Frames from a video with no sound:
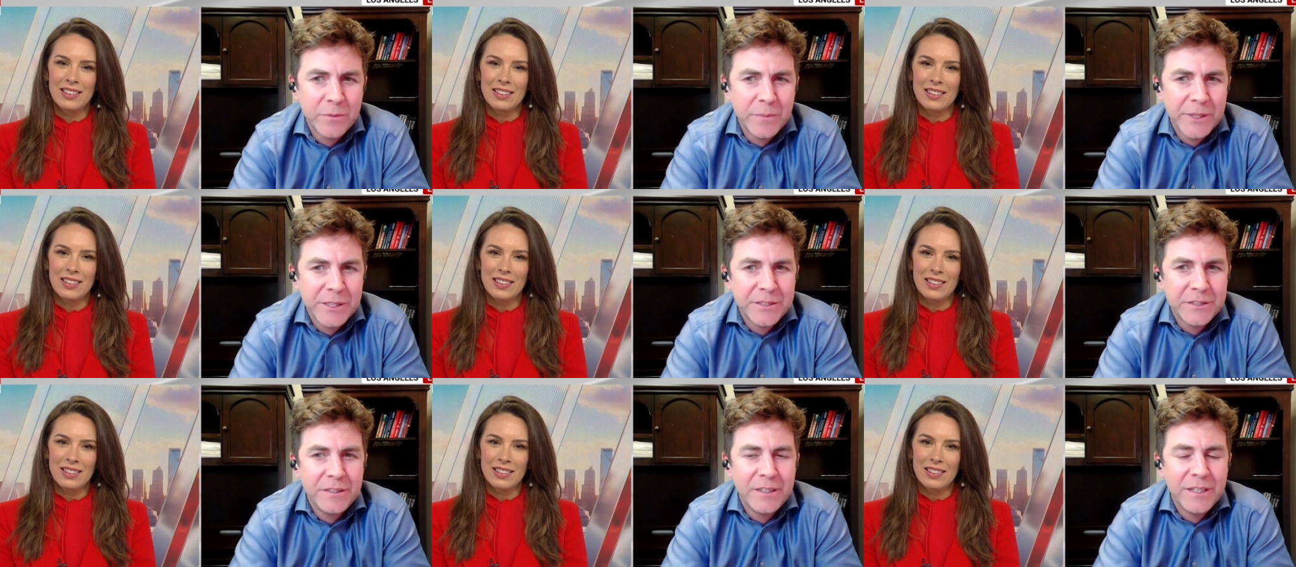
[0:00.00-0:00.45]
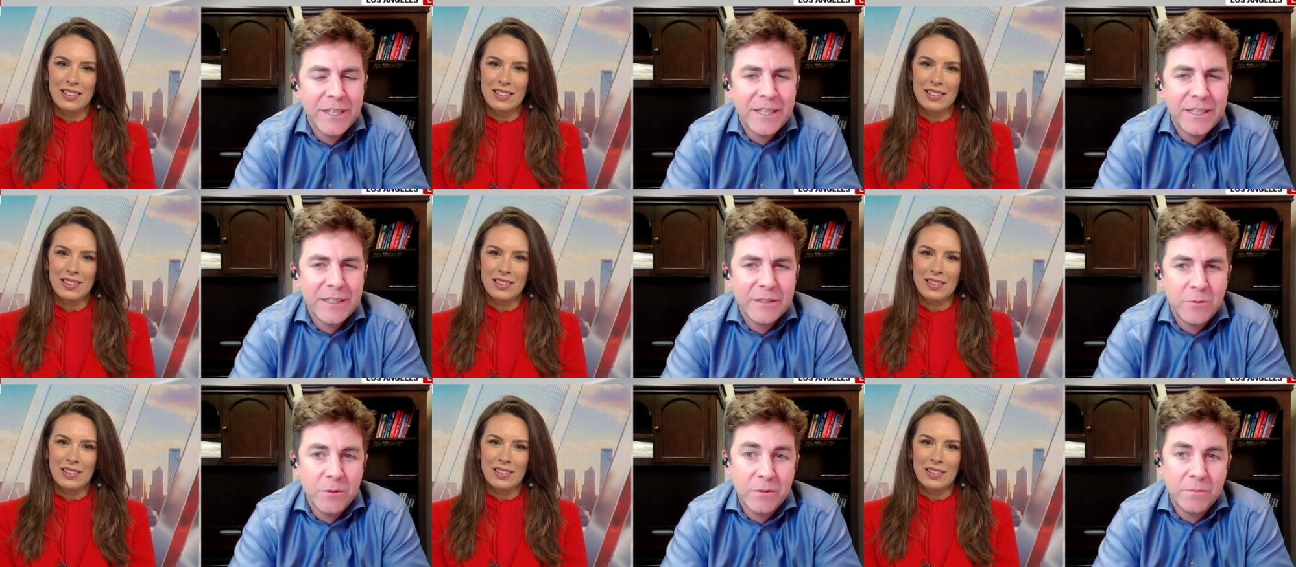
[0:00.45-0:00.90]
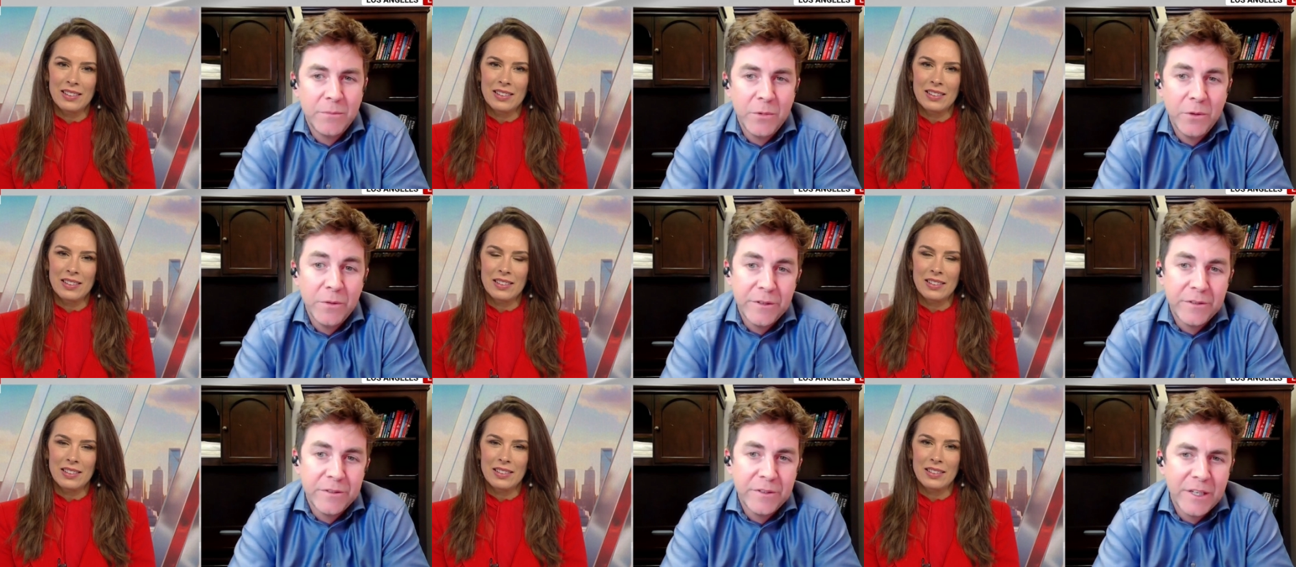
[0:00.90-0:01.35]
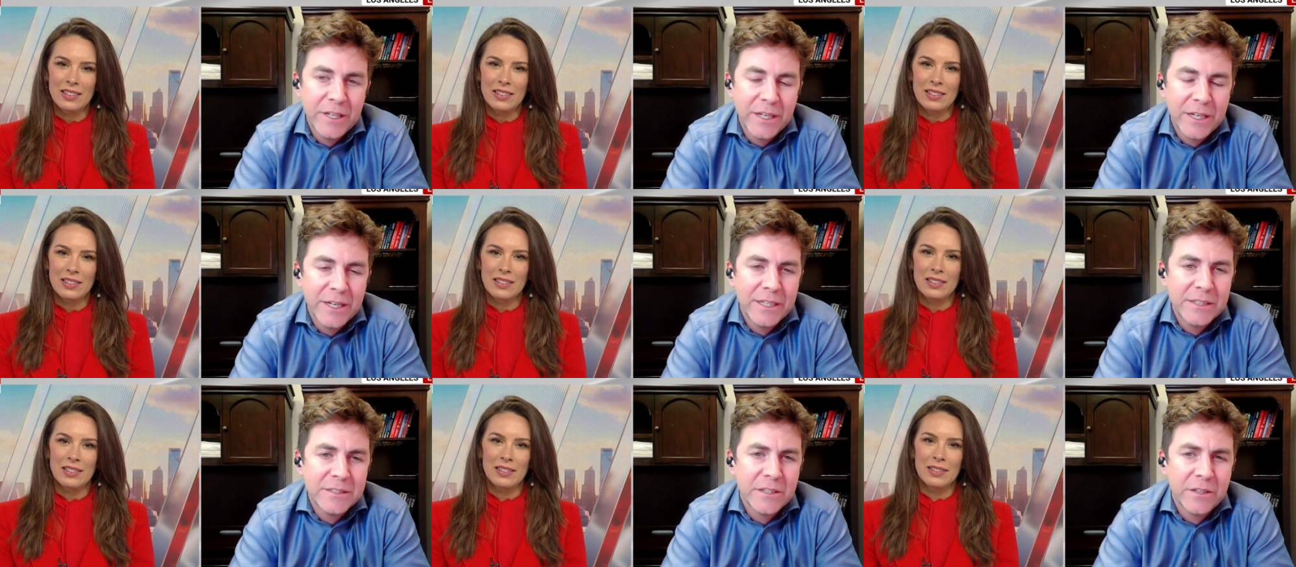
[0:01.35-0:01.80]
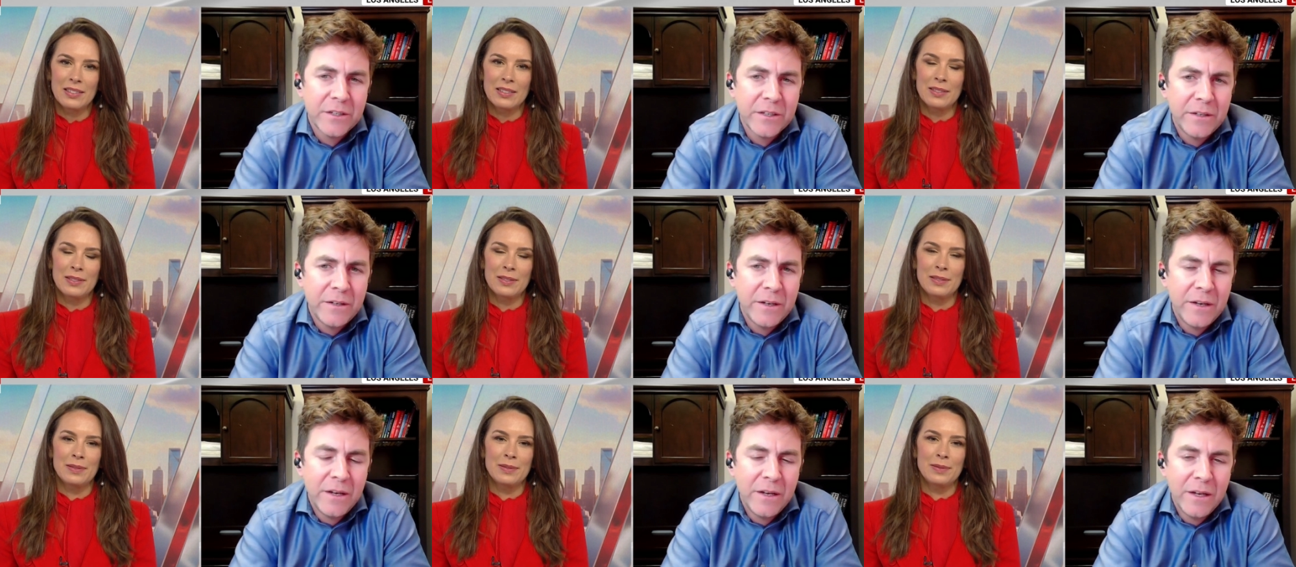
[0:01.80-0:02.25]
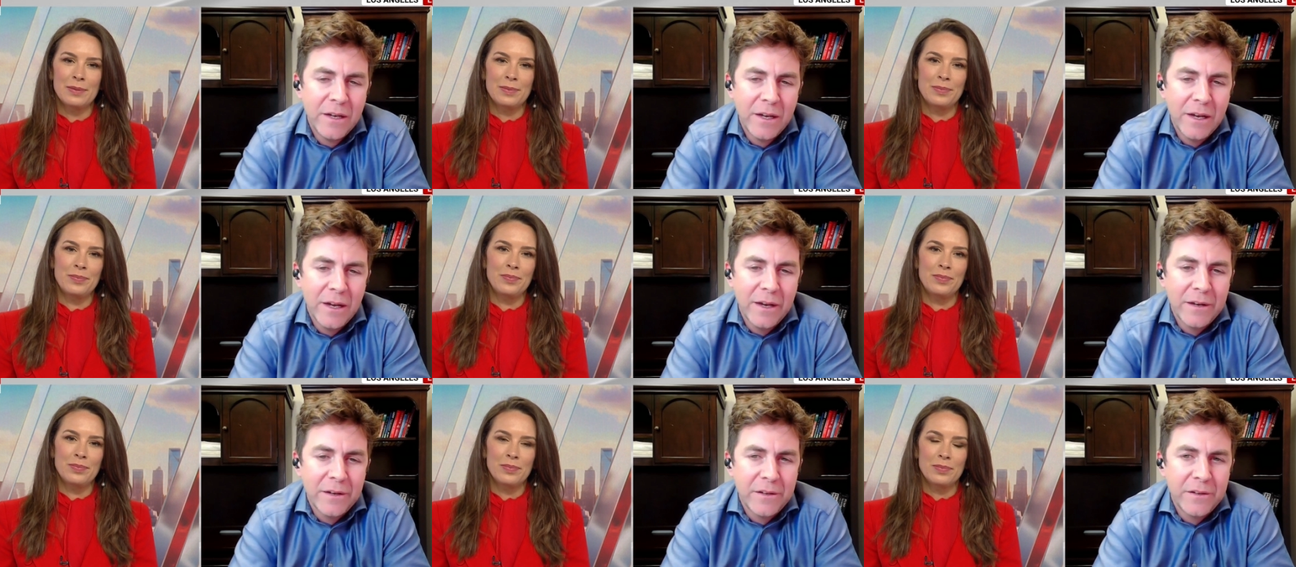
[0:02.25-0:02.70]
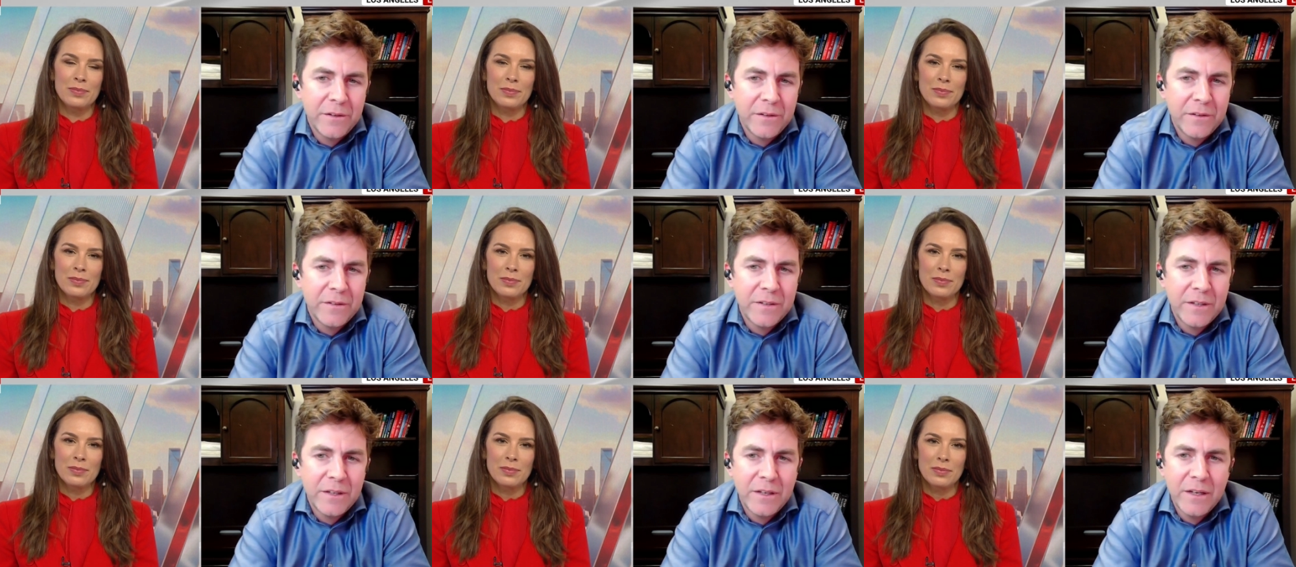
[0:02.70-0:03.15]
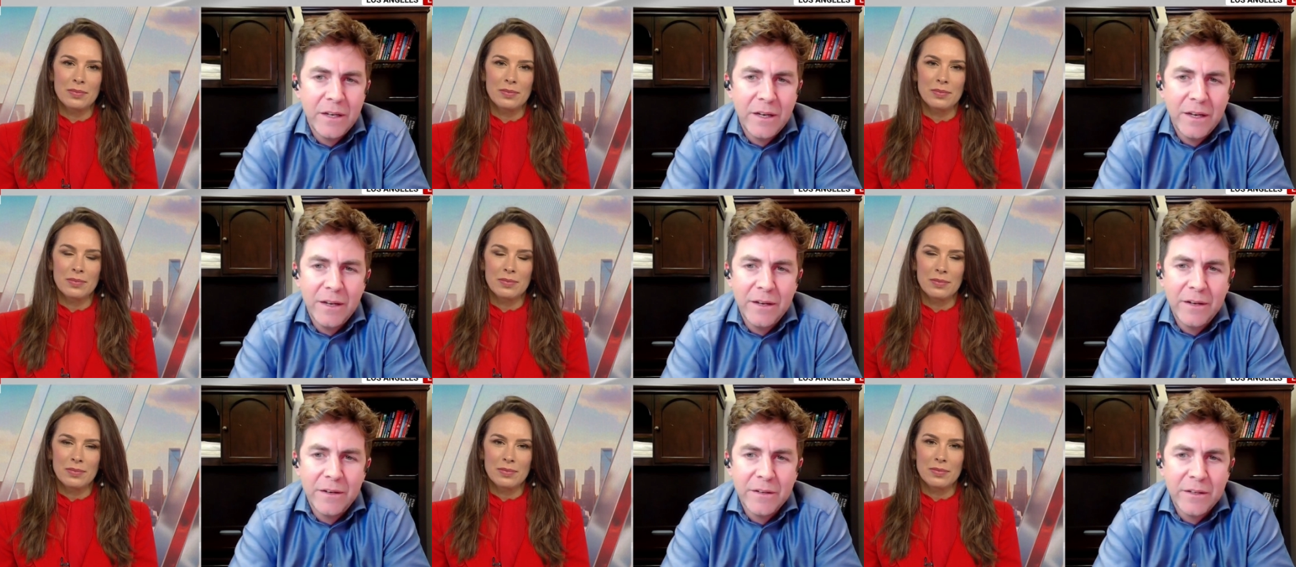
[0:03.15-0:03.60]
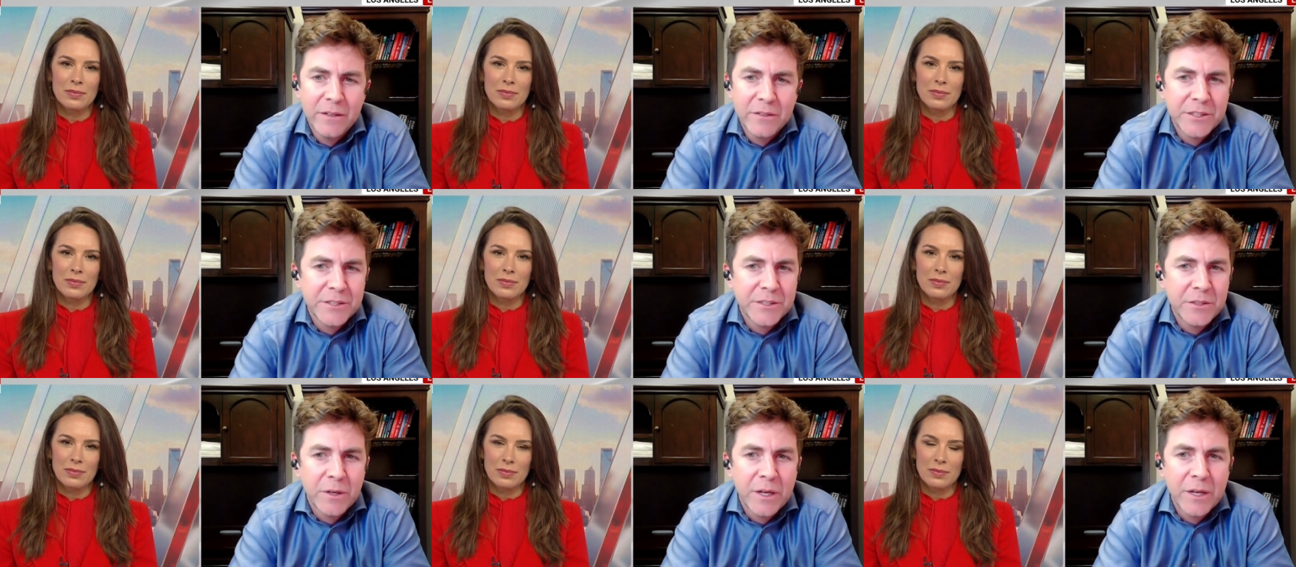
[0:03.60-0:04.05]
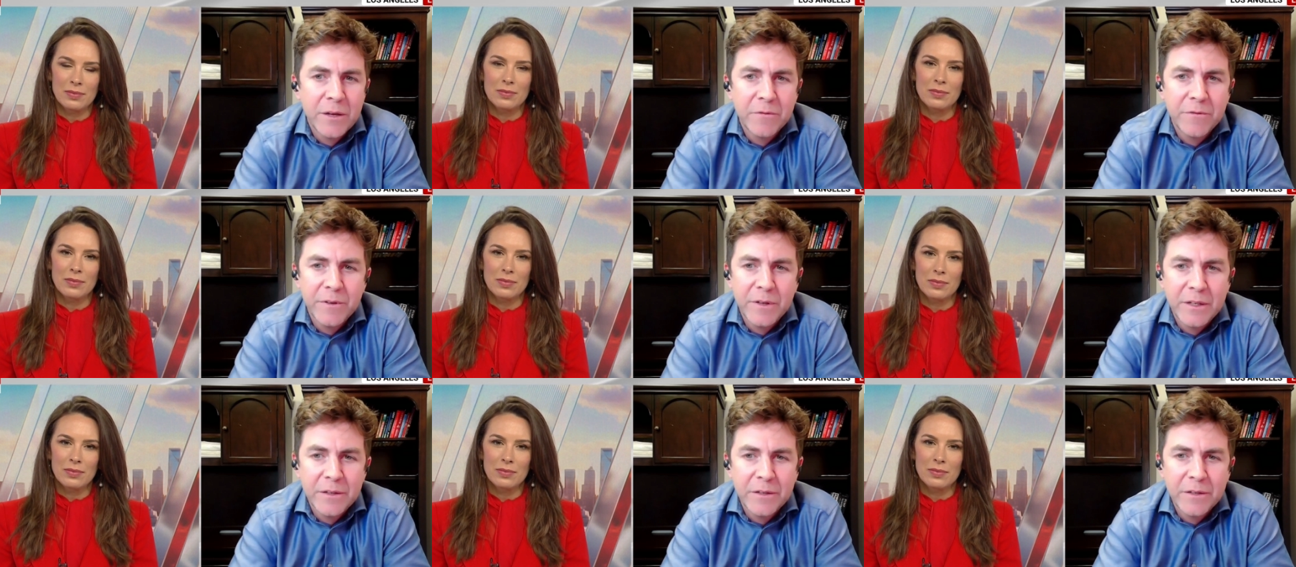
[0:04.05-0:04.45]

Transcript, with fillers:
Speaker 1: almost two decades, well, more than two decades ago at Q U T, and uh, just looking for